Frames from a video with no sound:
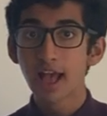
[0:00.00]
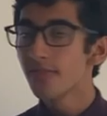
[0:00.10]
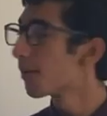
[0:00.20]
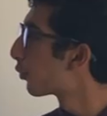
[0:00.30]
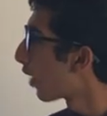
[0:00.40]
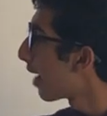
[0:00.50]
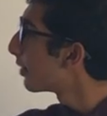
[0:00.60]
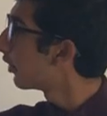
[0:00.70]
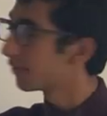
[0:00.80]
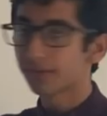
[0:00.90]
The
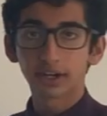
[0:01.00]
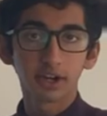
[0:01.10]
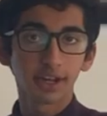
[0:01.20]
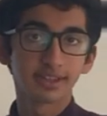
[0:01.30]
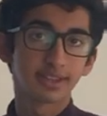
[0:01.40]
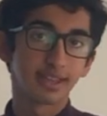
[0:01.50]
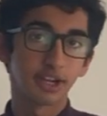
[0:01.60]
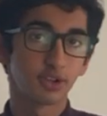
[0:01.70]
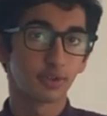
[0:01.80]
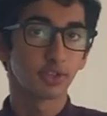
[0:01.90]
primary figure in the
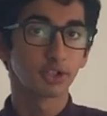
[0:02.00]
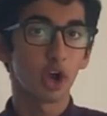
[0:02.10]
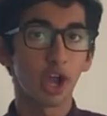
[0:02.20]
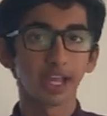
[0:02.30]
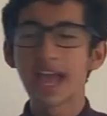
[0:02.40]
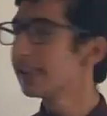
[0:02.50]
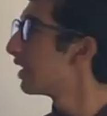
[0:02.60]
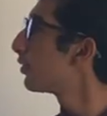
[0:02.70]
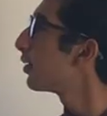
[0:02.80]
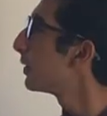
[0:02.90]
center of the drawing
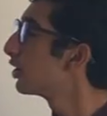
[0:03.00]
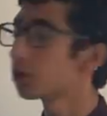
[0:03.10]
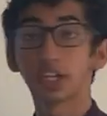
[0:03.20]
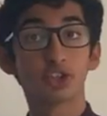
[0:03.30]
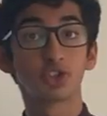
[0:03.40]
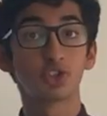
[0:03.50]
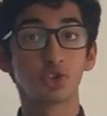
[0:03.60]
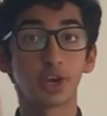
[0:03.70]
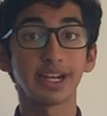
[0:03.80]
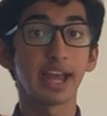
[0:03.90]
seems to be looking
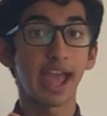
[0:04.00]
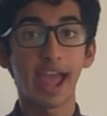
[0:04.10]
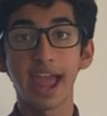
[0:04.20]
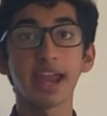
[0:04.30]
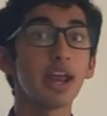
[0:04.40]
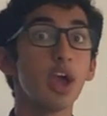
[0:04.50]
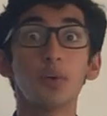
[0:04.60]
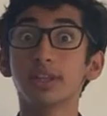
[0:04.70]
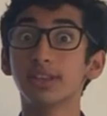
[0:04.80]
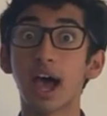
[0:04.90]
straight ahead
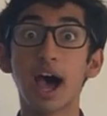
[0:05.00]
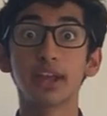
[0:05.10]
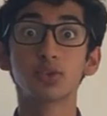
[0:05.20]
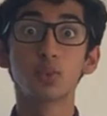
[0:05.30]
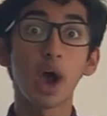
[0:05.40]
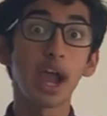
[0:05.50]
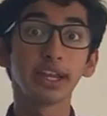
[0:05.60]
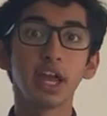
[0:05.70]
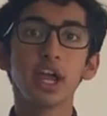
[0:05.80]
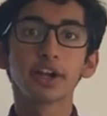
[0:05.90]
with his eyes
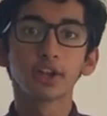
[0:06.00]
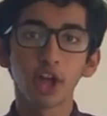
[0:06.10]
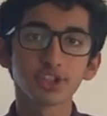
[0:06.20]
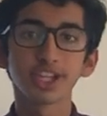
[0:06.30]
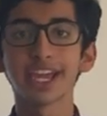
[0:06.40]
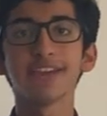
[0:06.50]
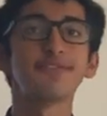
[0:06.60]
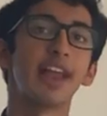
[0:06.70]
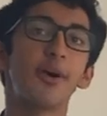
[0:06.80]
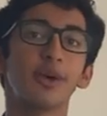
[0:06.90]
wide, clutching a
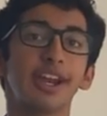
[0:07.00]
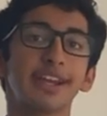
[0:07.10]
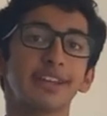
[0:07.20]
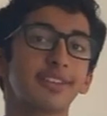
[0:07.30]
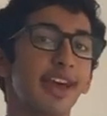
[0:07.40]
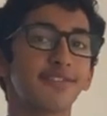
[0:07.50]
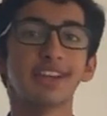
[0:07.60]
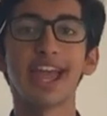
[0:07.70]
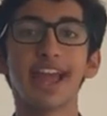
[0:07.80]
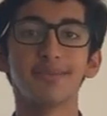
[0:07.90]
flower in his left
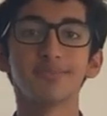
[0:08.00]
hand.